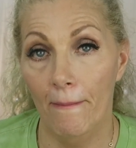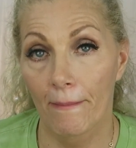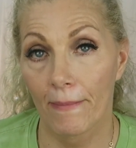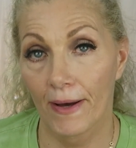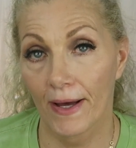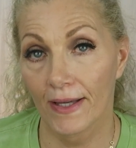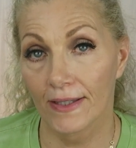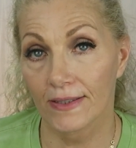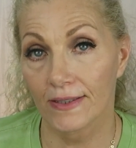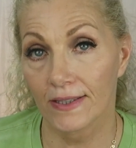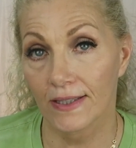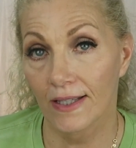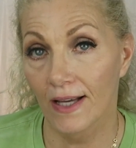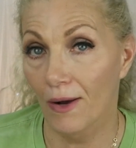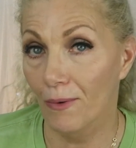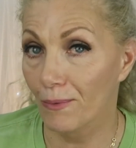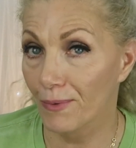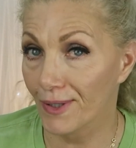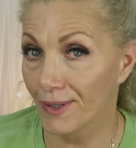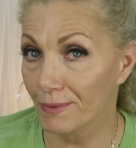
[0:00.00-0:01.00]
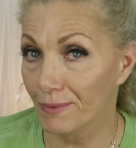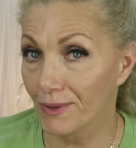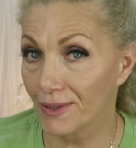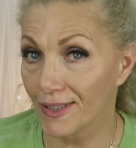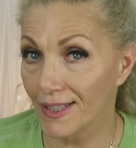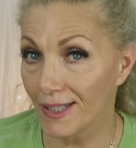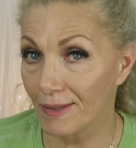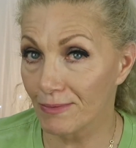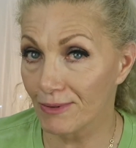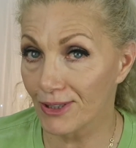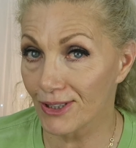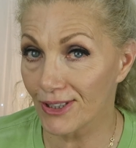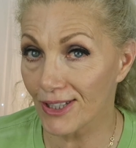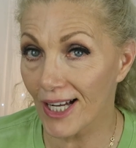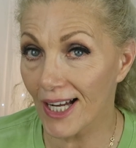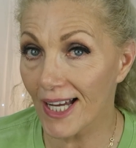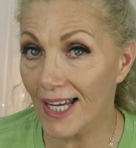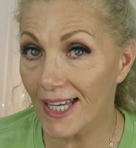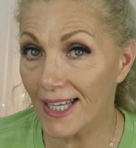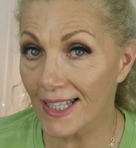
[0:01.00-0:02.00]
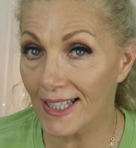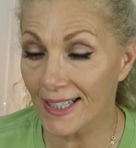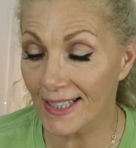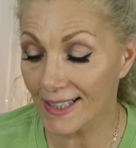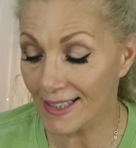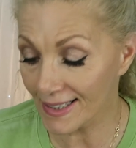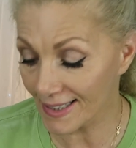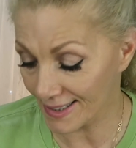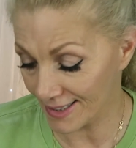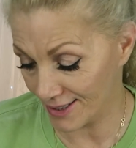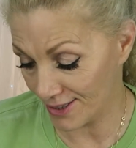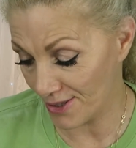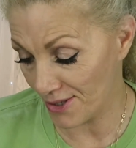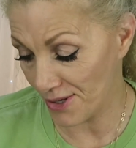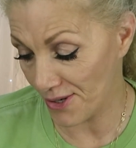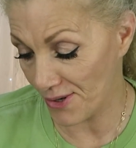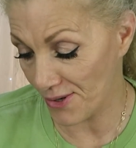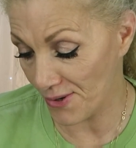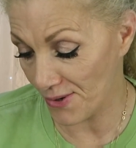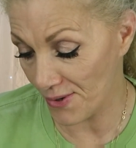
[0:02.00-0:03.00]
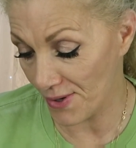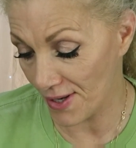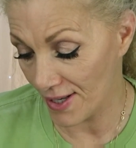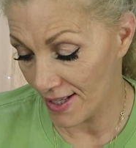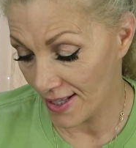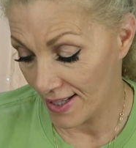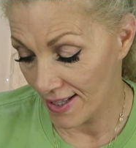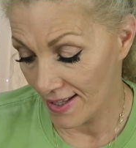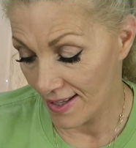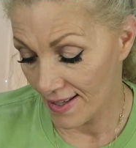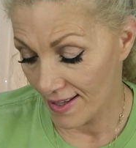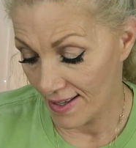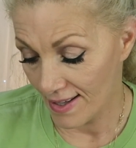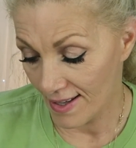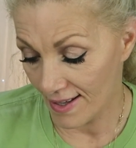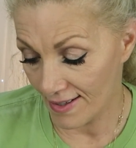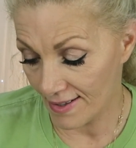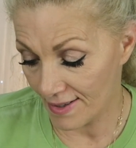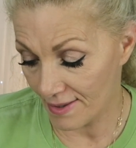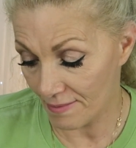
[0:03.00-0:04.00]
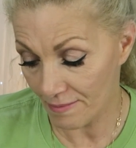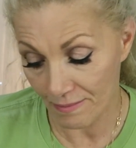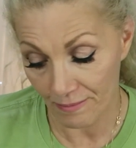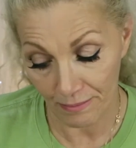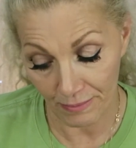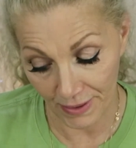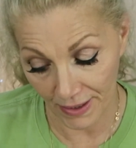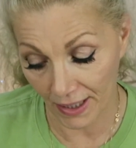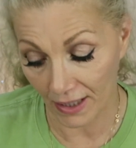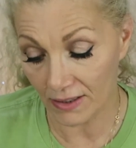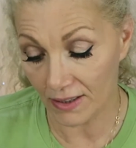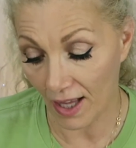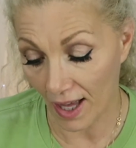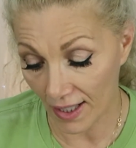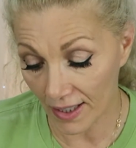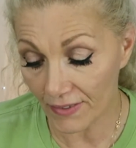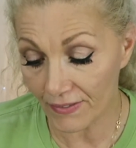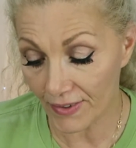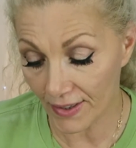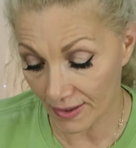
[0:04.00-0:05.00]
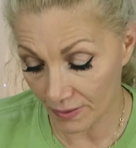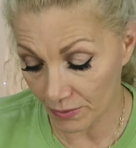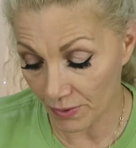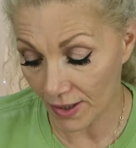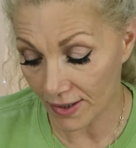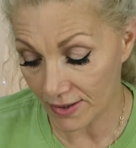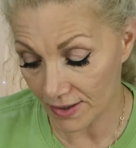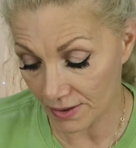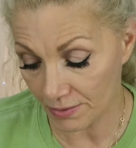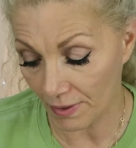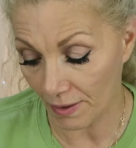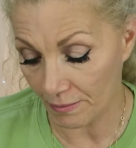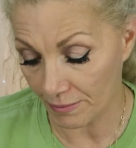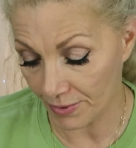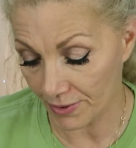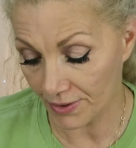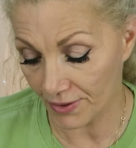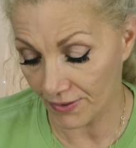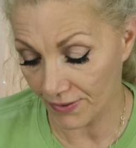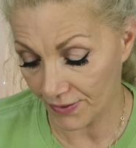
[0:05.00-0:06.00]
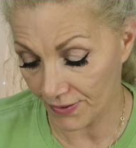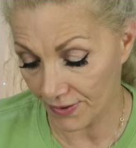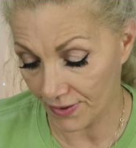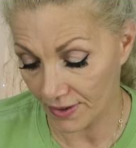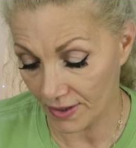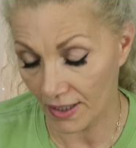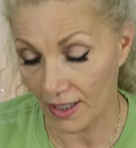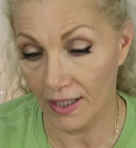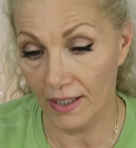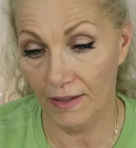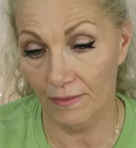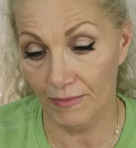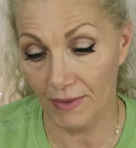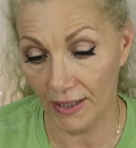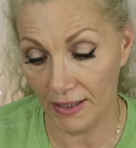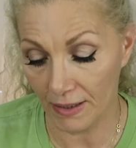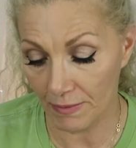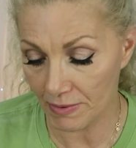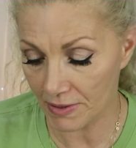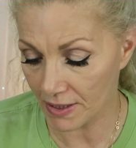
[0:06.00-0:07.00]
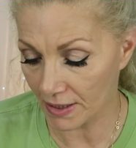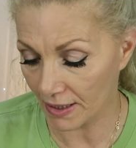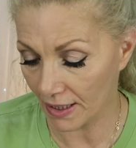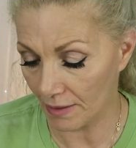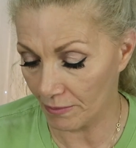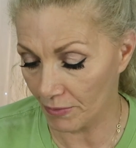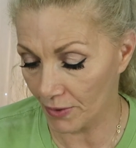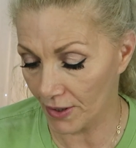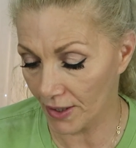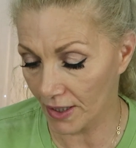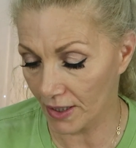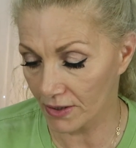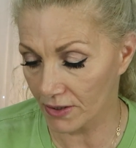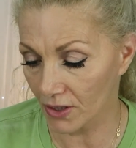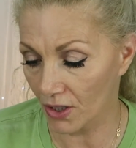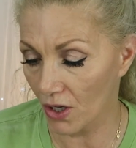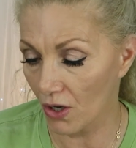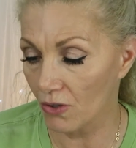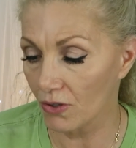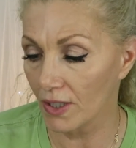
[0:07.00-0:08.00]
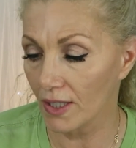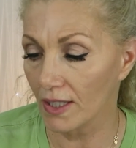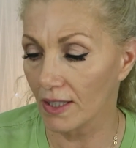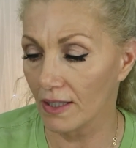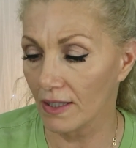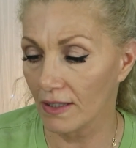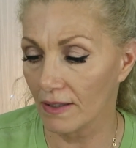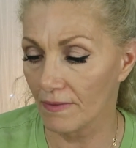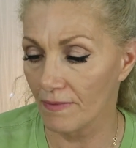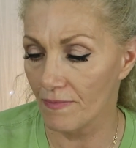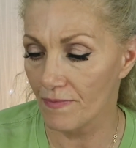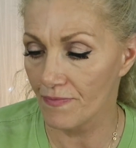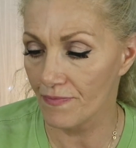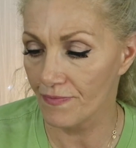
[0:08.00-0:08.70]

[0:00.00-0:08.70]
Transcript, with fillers: but we will keep trying. So, um, but a lot of it was sweat-proof. Um, the lipstick I'm wearing is a Kokie,